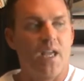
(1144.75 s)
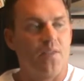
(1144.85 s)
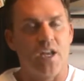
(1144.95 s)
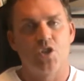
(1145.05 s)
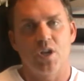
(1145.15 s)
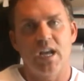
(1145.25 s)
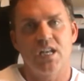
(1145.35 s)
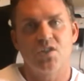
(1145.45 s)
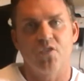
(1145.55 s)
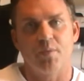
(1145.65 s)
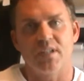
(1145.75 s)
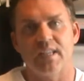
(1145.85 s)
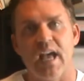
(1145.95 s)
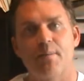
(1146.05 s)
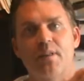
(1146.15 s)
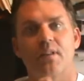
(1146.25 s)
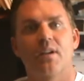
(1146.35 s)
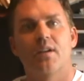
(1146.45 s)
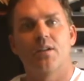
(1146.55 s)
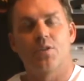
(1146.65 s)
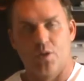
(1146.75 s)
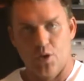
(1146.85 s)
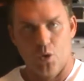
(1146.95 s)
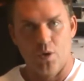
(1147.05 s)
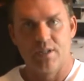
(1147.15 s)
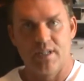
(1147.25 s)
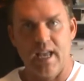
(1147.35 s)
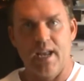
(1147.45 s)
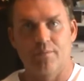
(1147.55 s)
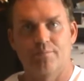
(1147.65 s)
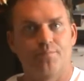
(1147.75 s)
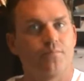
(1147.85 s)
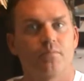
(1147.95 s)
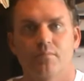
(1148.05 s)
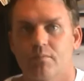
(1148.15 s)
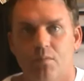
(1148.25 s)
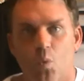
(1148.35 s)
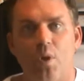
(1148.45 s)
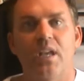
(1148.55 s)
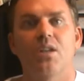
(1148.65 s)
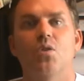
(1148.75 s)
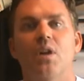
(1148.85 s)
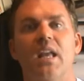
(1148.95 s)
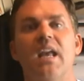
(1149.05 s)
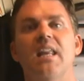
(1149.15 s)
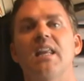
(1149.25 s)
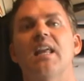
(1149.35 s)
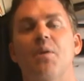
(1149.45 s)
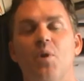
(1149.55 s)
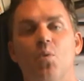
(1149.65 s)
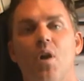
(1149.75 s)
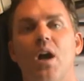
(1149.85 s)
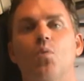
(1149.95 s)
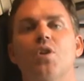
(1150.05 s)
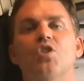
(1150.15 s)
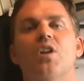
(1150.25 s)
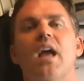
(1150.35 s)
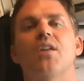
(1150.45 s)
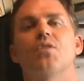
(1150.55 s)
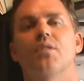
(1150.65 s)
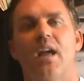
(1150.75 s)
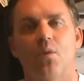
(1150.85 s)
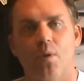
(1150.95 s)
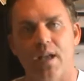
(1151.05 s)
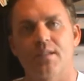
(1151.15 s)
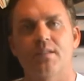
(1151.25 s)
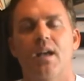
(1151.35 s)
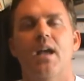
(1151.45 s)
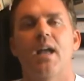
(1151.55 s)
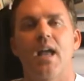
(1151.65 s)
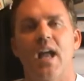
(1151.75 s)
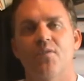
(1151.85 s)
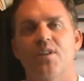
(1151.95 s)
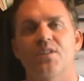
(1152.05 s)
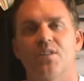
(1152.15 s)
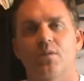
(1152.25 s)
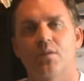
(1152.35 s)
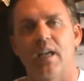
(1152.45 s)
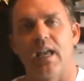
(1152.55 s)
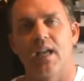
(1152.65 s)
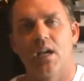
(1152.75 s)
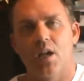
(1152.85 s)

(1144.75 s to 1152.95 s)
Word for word: They changed from the Sabbath to the Lord's Day. We can do it any day we want. We should enter that rest every single day.